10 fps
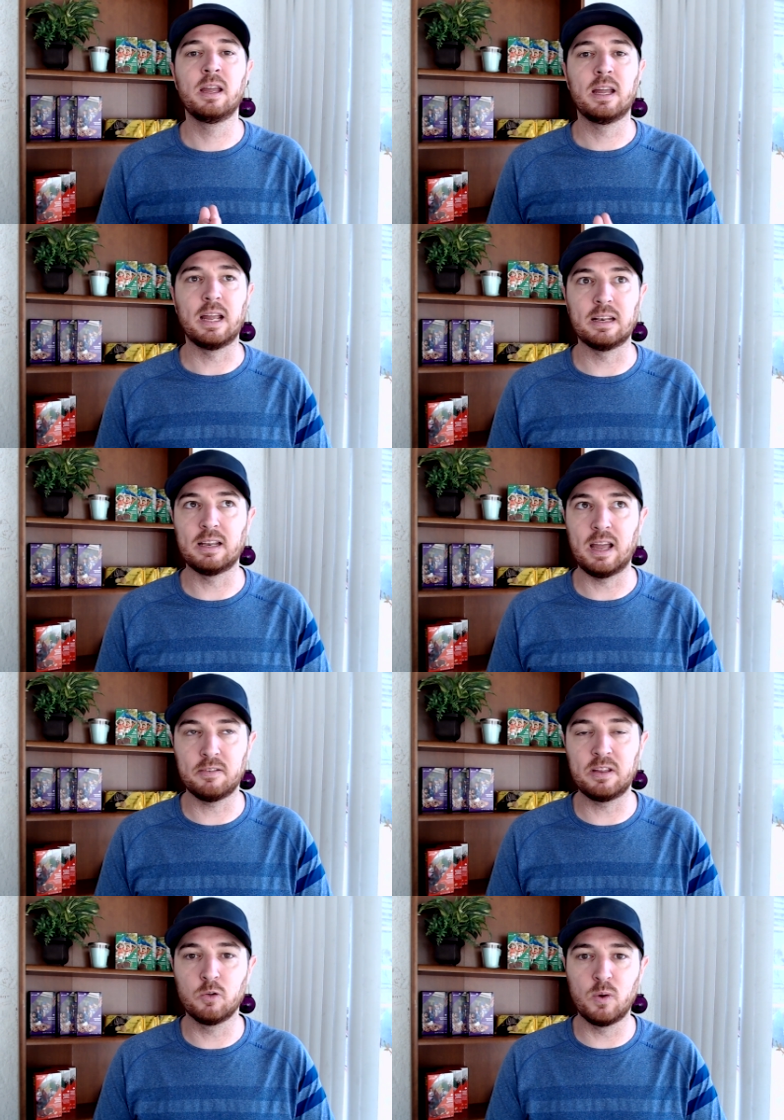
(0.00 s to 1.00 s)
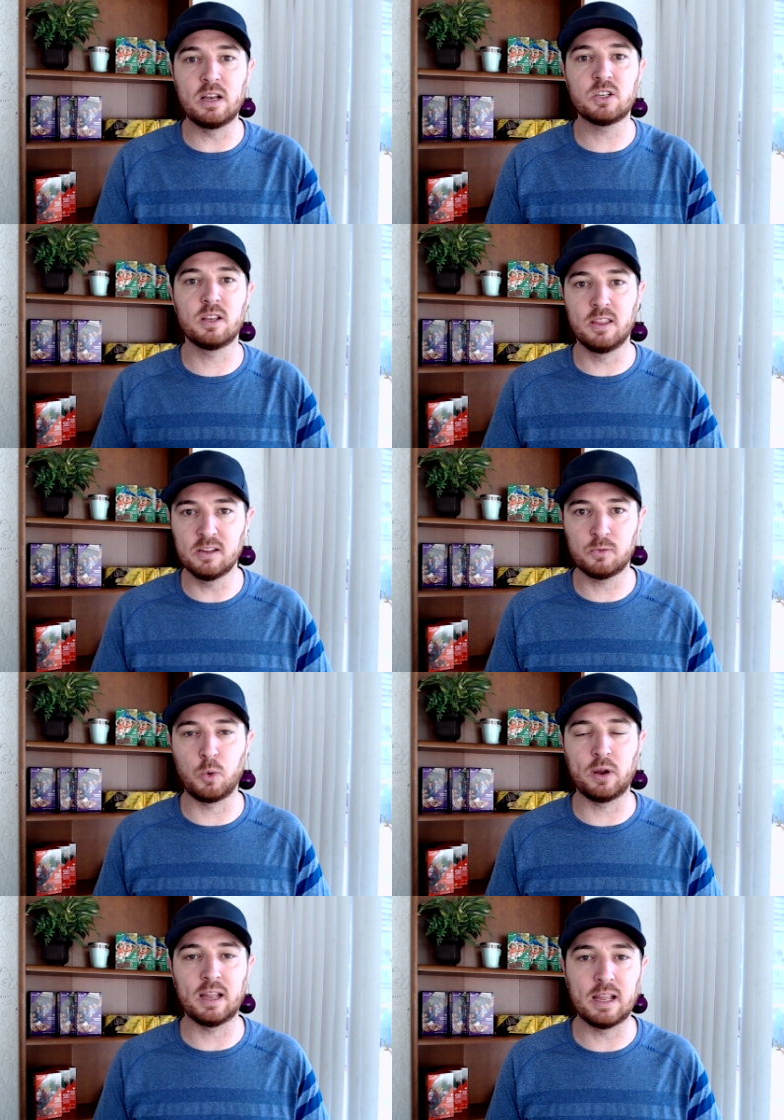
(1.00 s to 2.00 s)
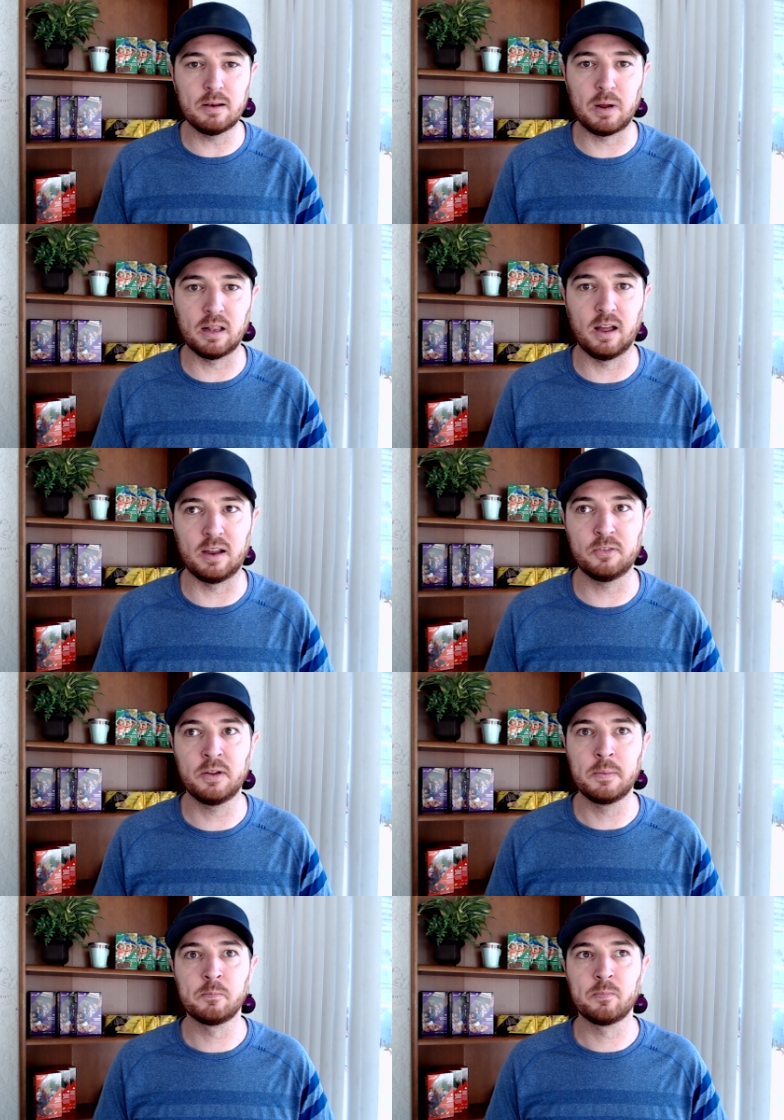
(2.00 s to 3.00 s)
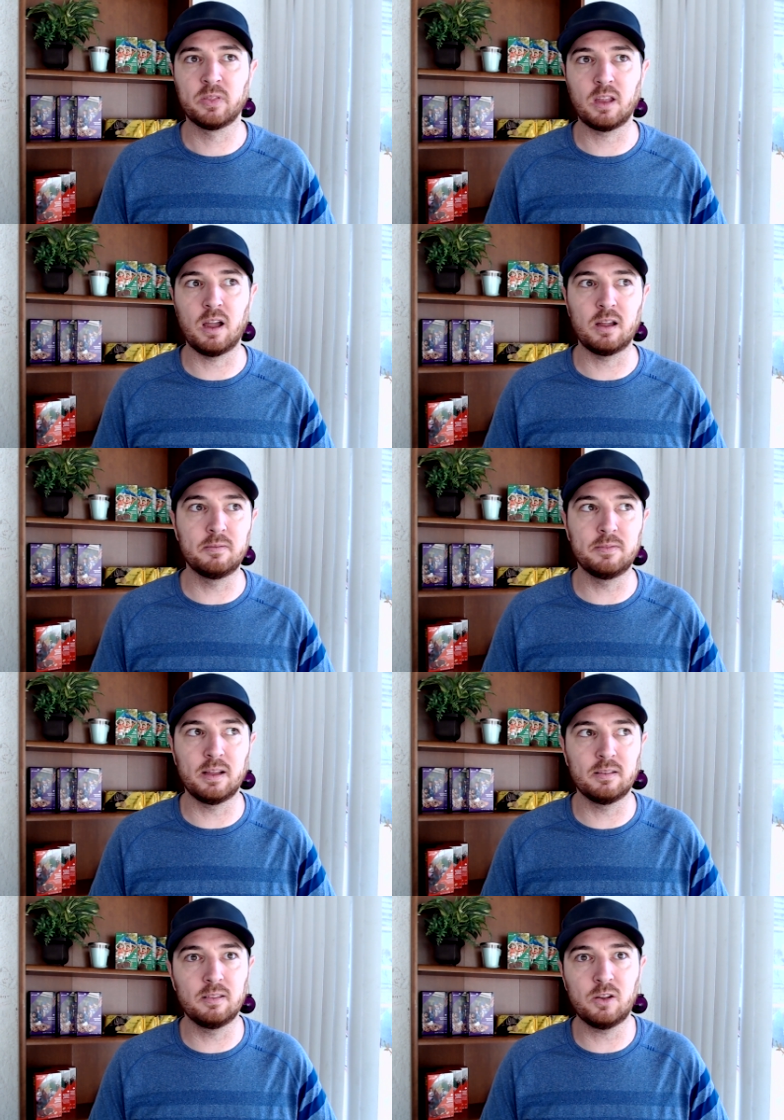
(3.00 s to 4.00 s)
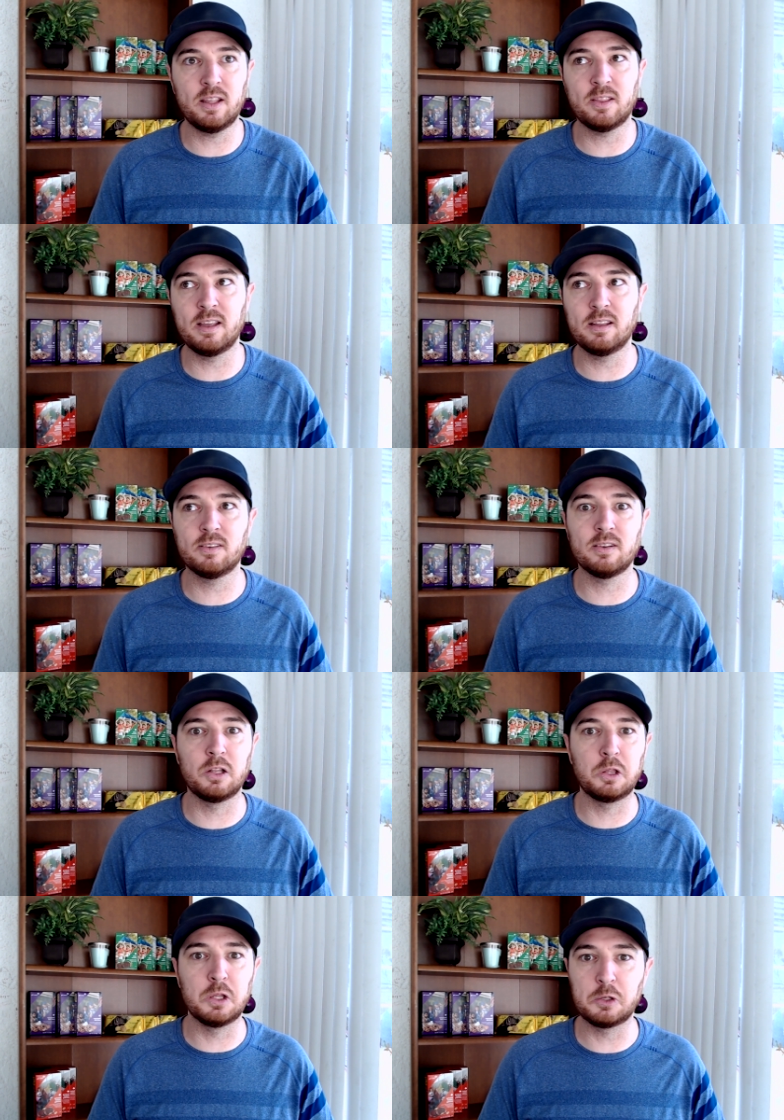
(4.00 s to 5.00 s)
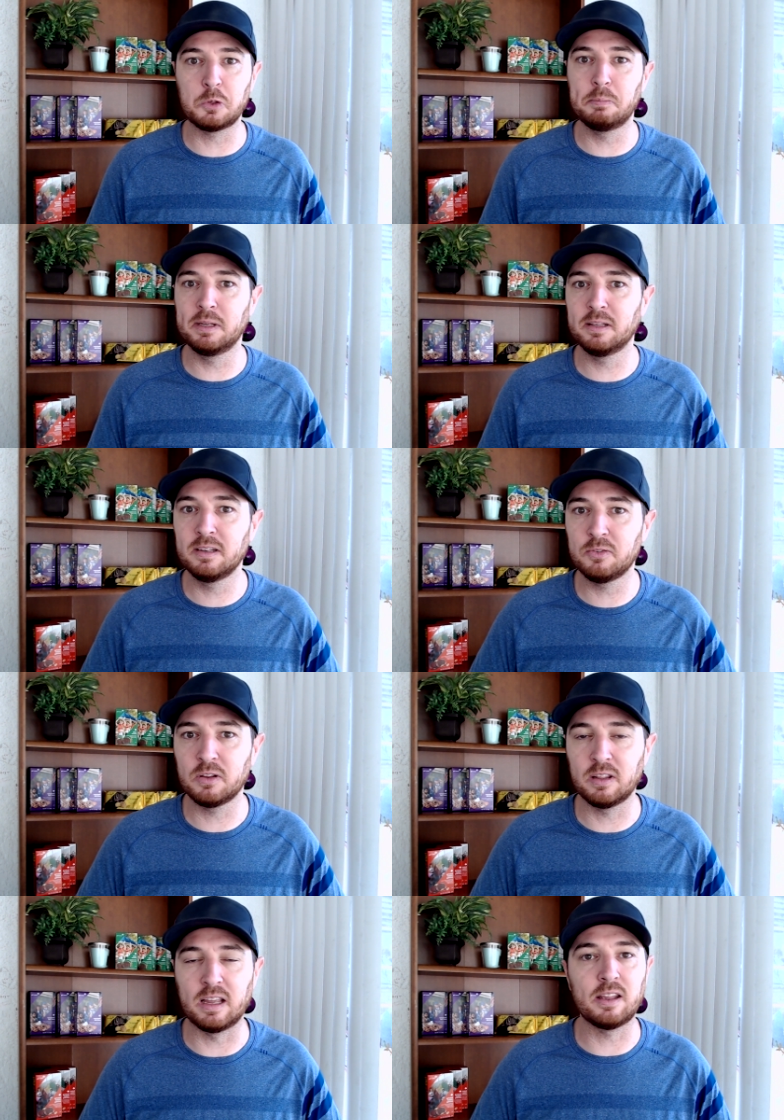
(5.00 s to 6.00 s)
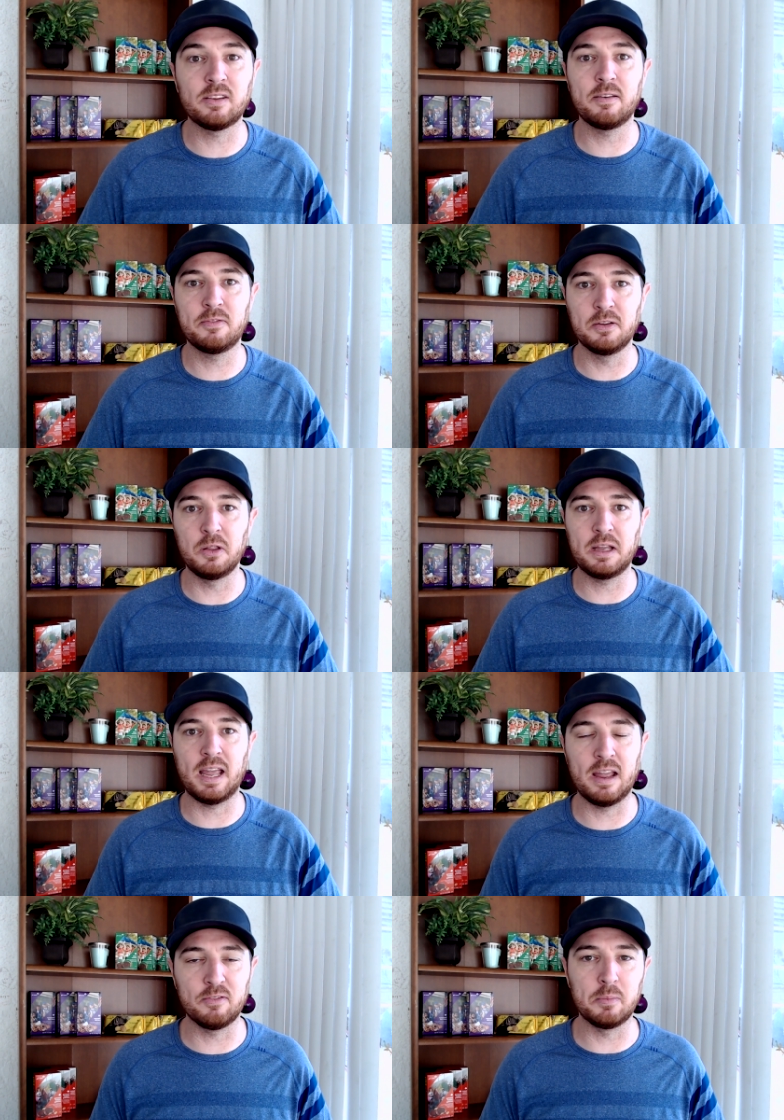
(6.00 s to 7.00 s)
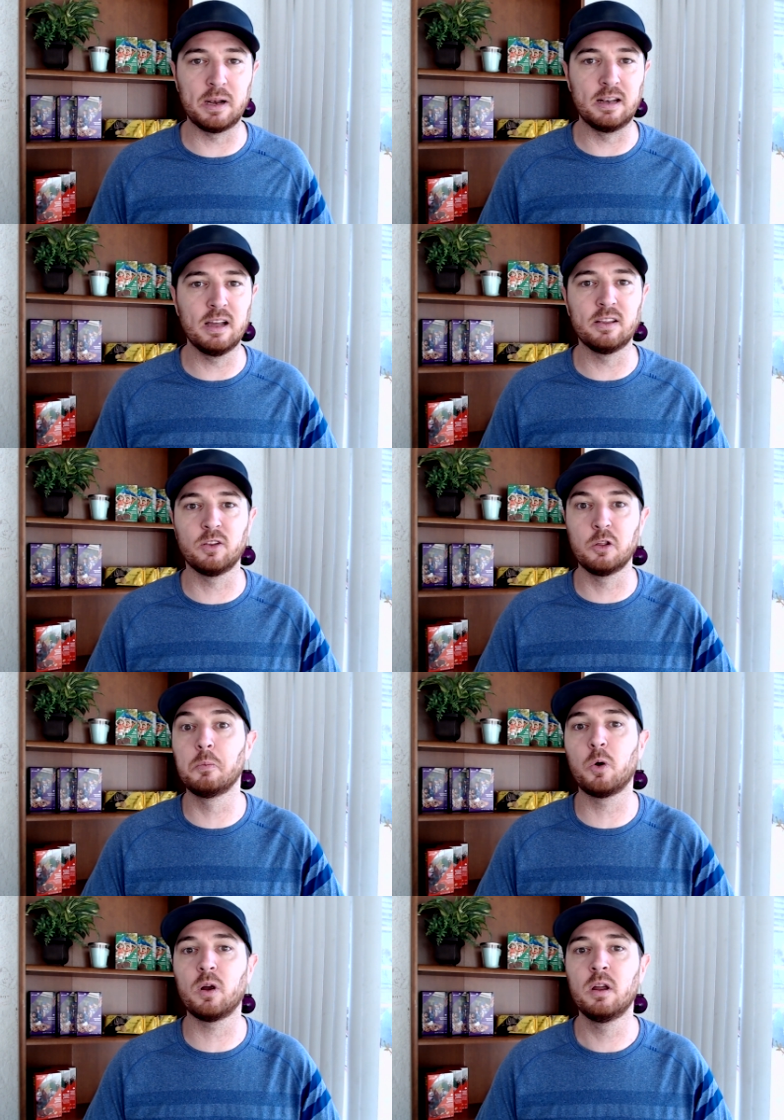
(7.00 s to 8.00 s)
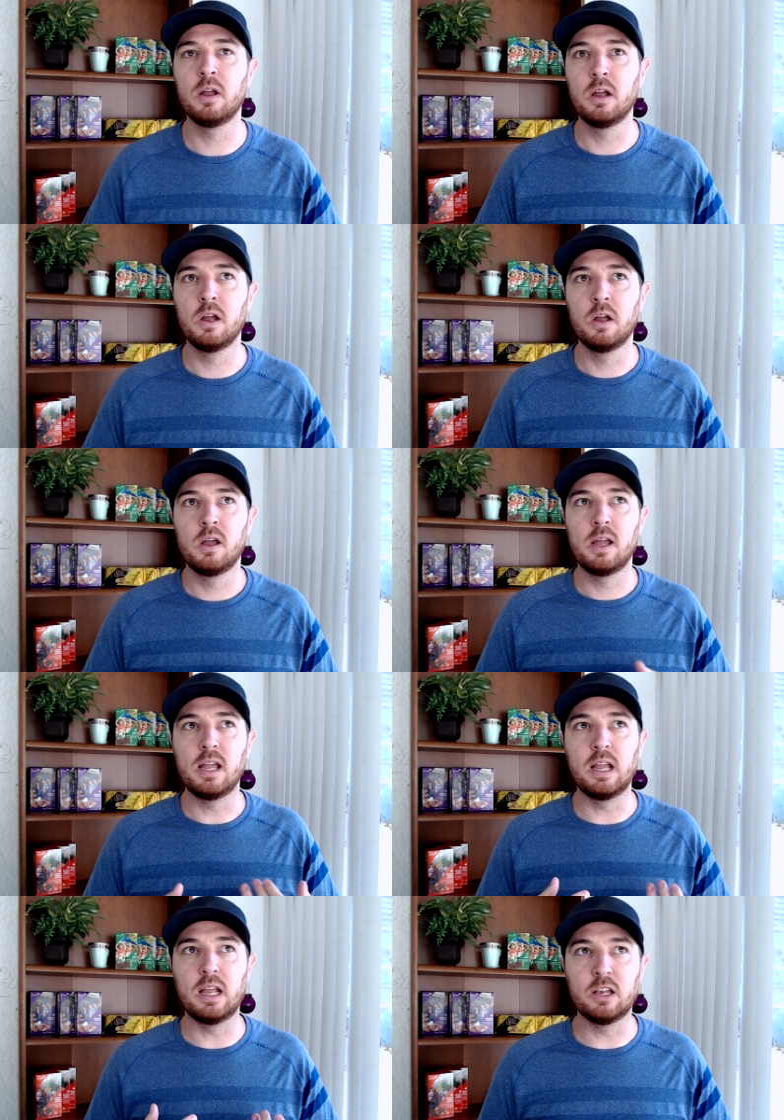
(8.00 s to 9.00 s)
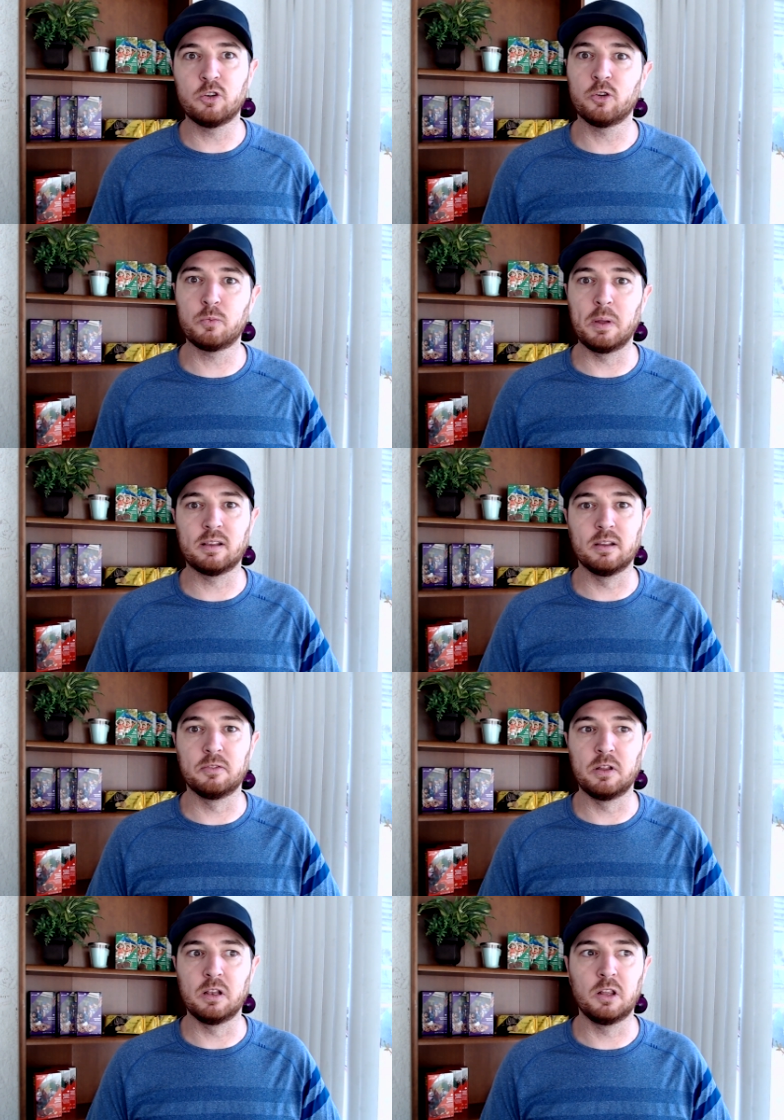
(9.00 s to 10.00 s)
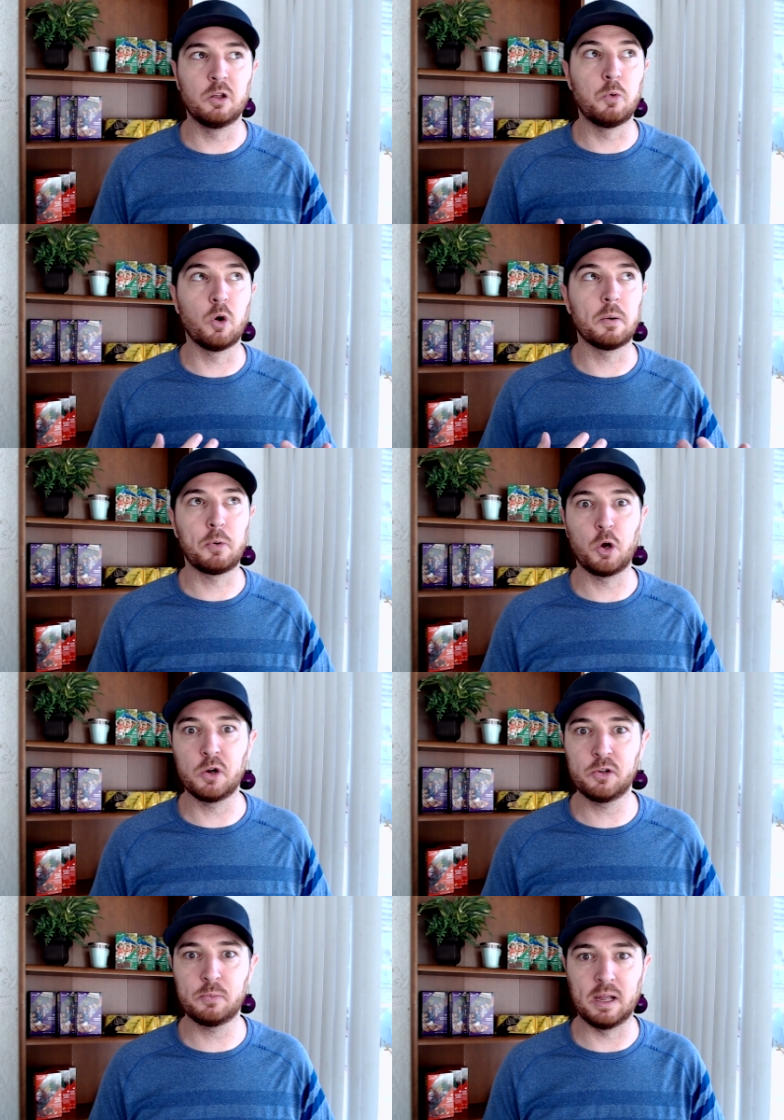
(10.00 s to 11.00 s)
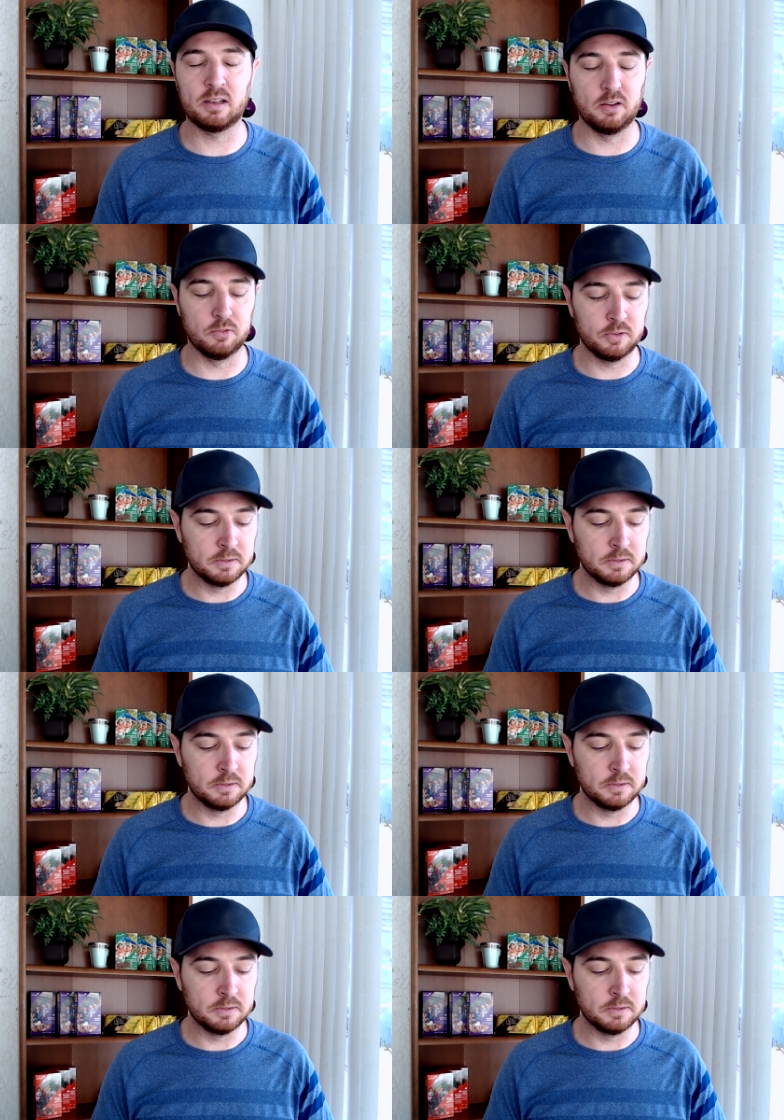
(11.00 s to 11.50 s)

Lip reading: And having reached this point in my life, I look at things a little bit differently, as I feel like everybody does. A little more introspective and a little more perspective.